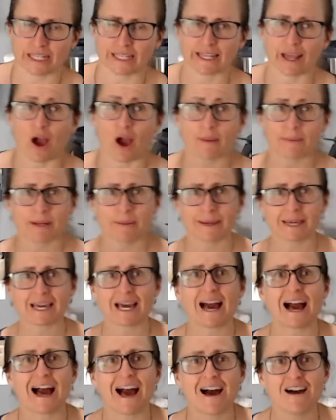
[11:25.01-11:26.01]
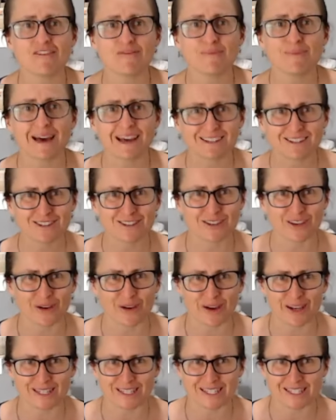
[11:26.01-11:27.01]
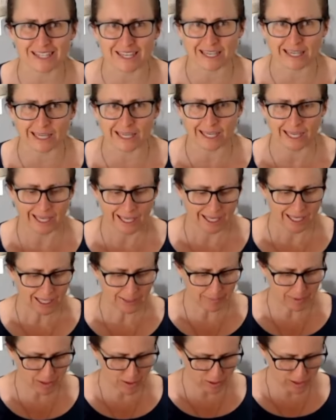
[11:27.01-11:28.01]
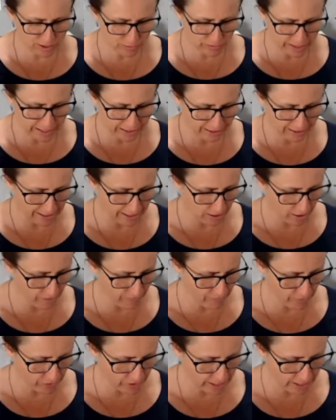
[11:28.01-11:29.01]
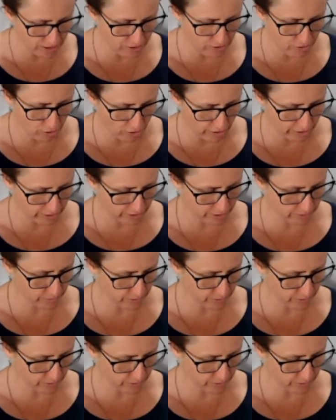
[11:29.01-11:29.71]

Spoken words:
Now I'm gonna make a half batch of the icing because really I've only got,